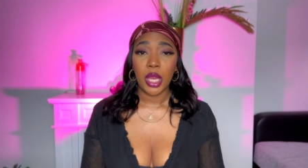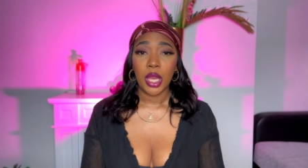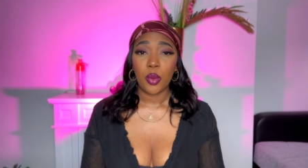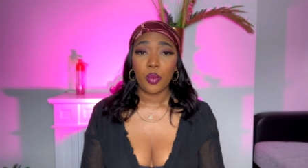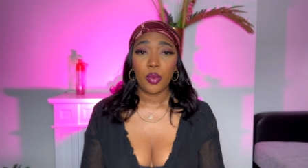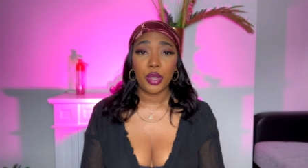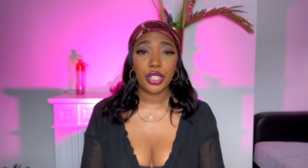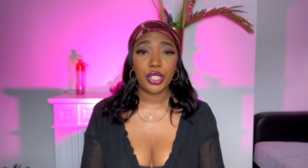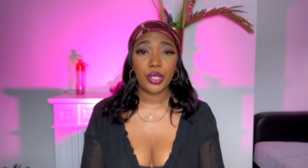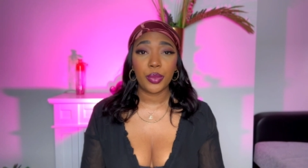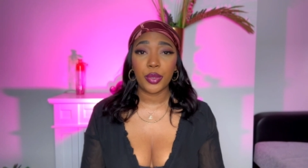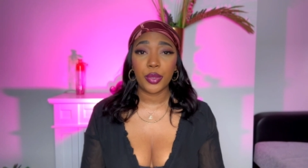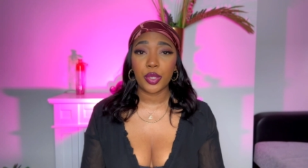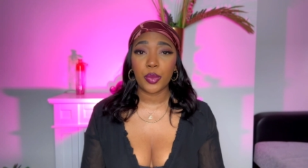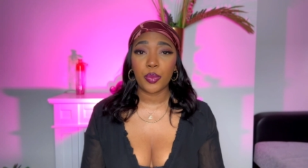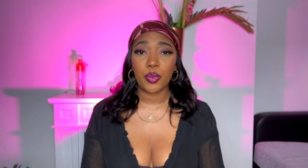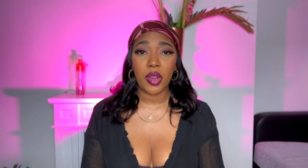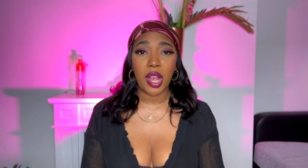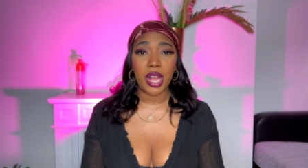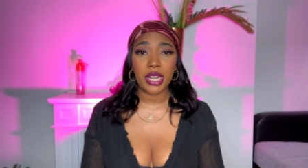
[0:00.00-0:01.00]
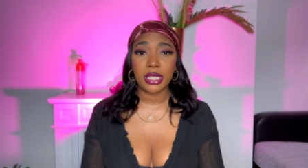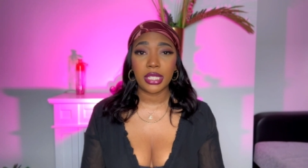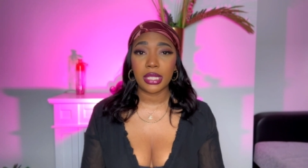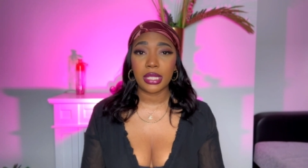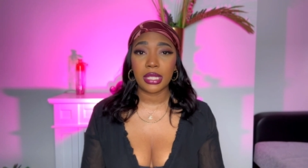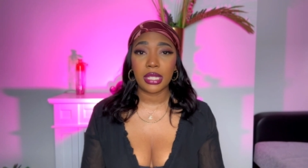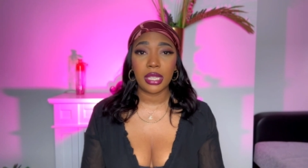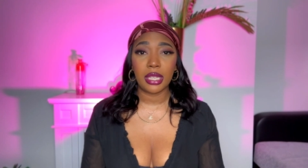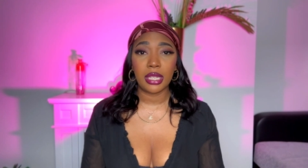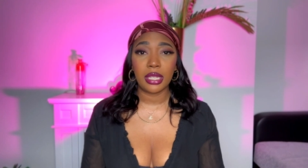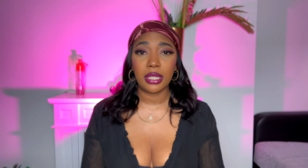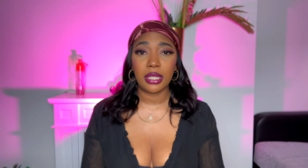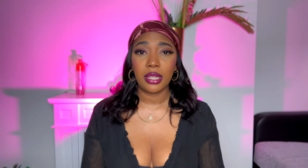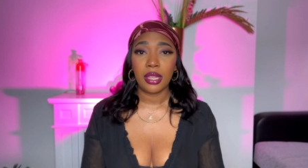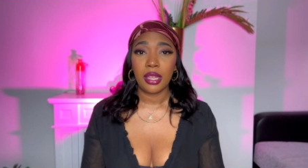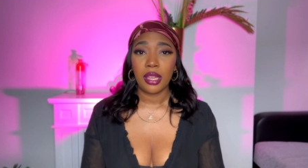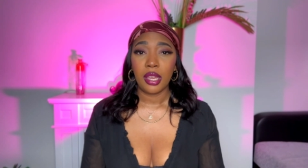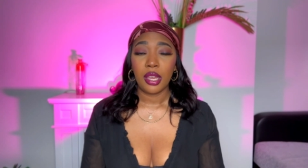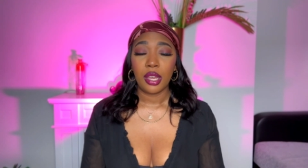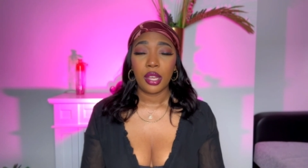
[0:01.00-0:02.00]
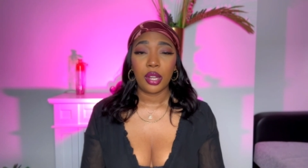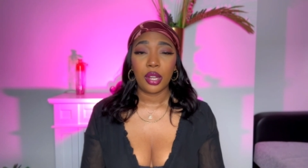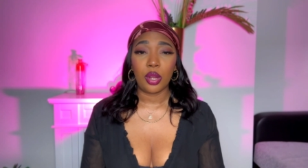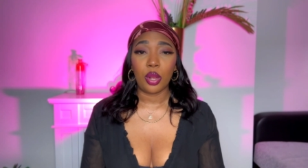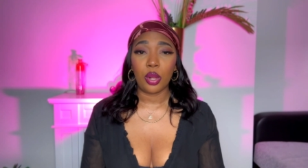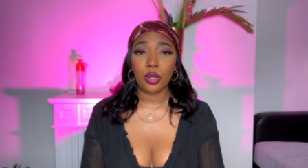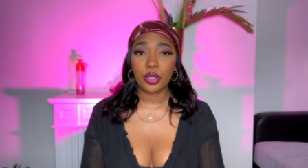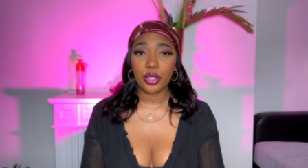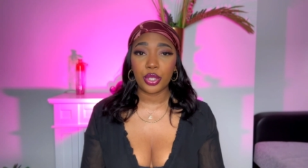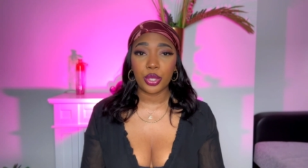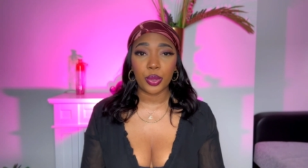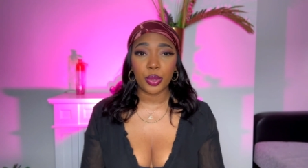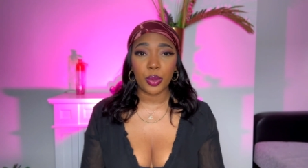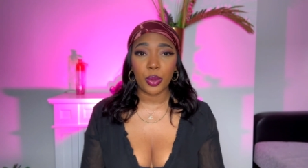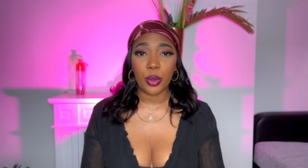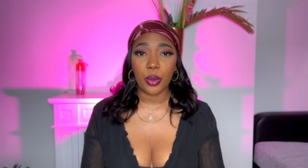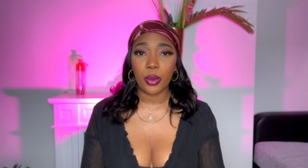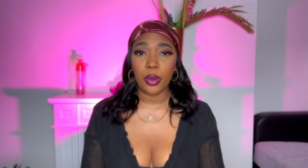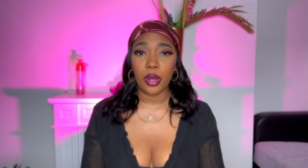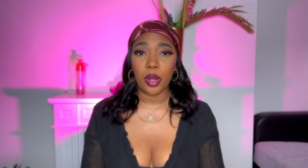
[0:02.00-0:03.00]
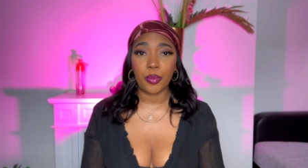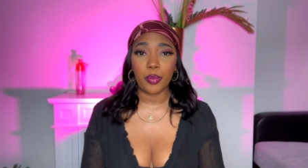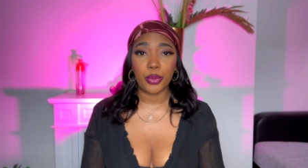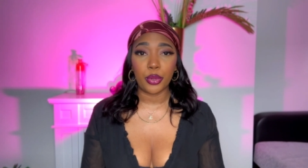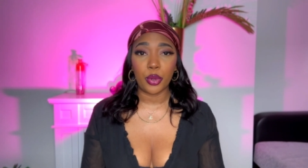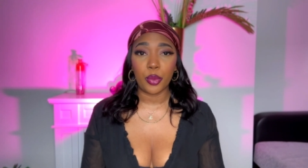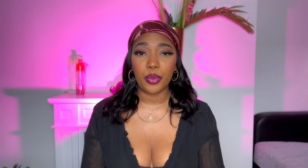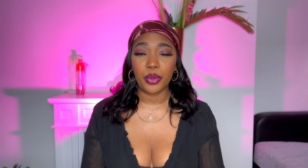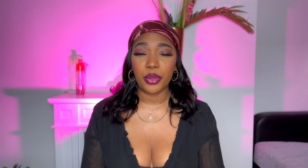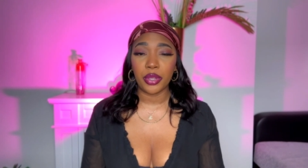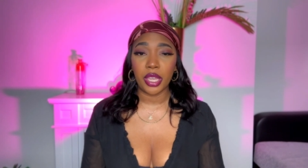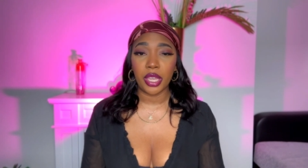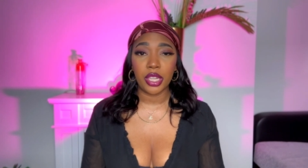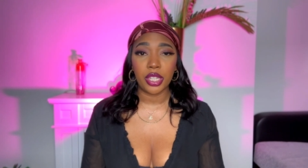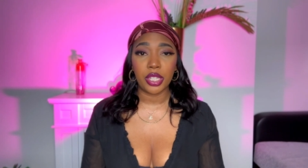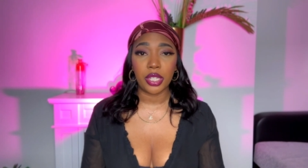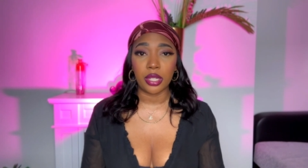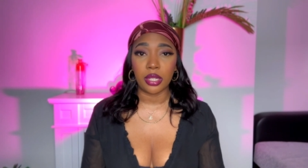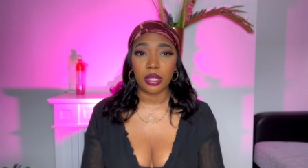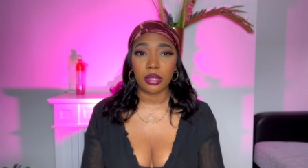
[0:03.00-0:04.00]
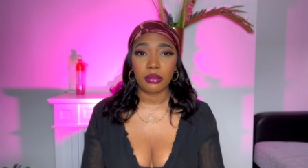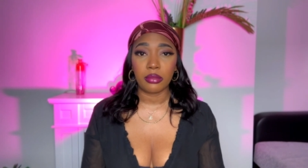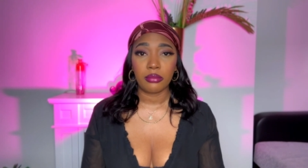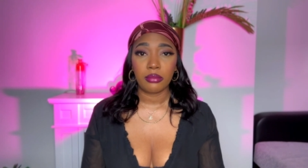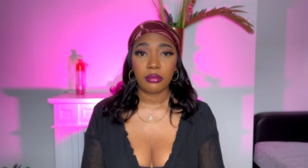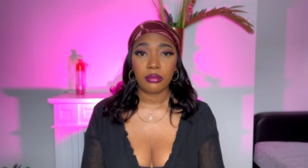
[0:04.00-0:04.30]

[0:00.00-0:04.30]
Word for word: when she was practicing cultural appropriation